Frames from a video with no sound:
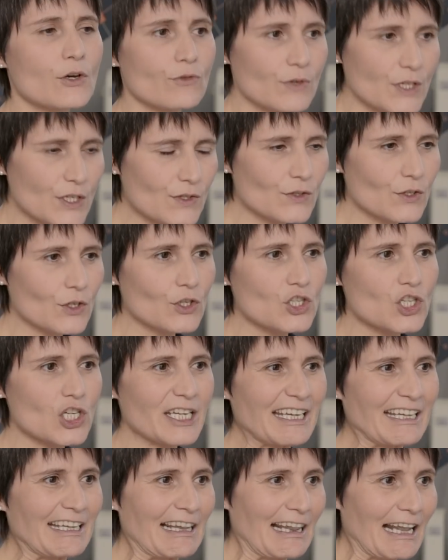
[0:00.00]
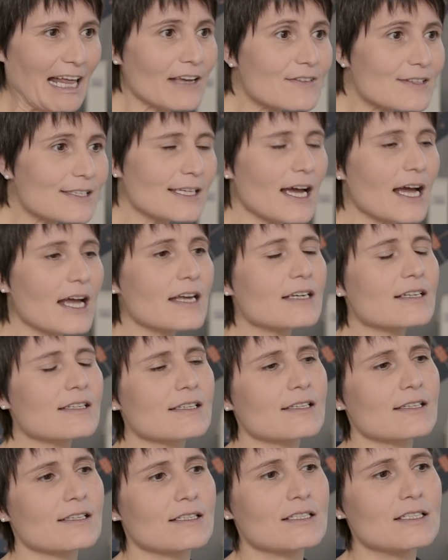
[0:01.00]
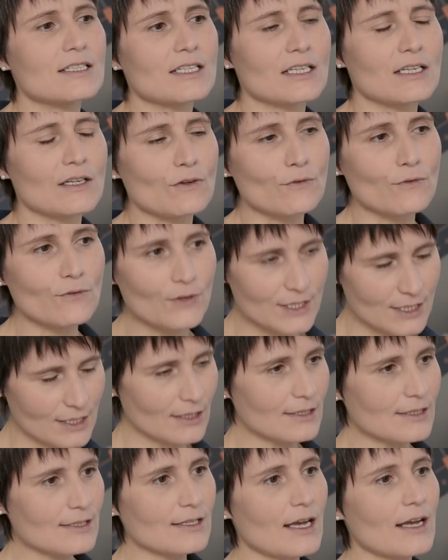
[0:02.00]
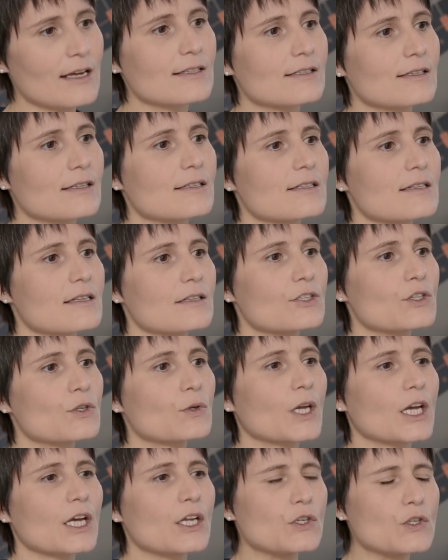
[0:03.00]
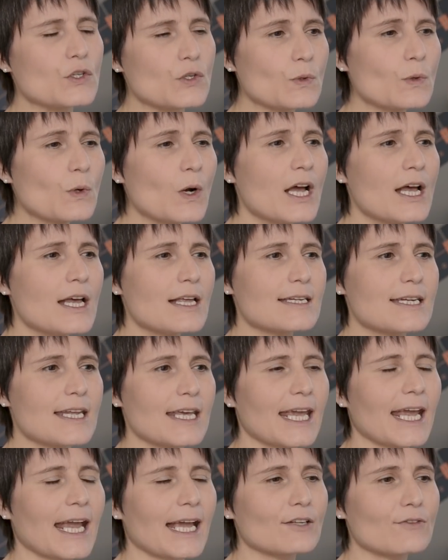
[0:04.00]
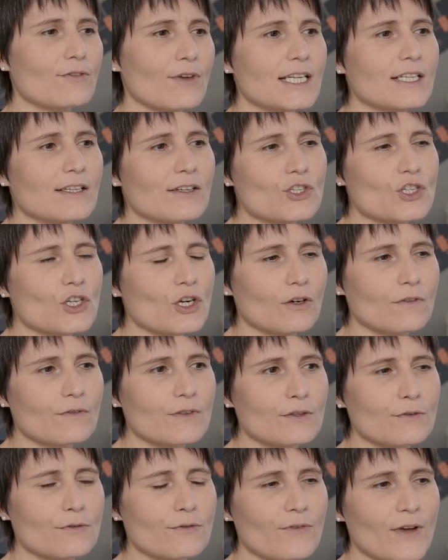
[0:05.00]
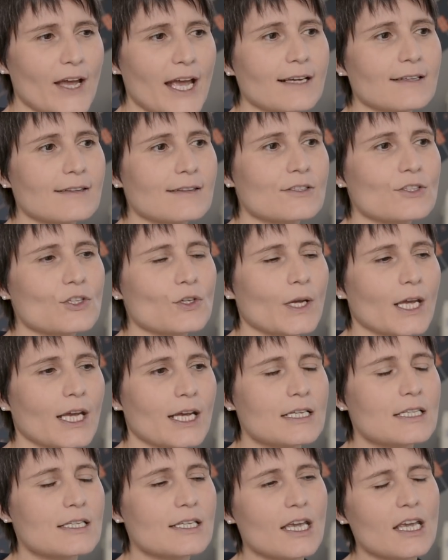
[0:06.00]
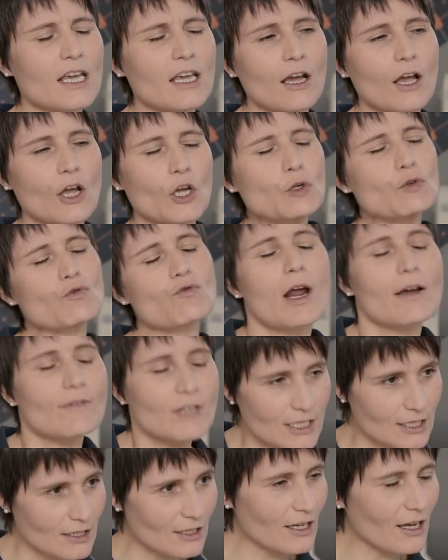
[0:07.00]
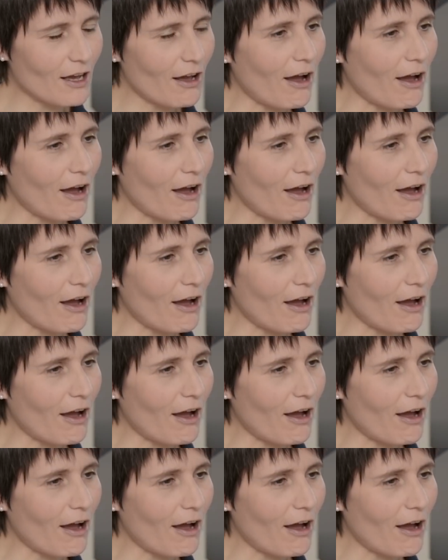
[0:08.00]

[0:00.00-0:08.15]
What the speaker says: research in life science and in physical sciences that you can do, taking advantage of the fact that you can take gravity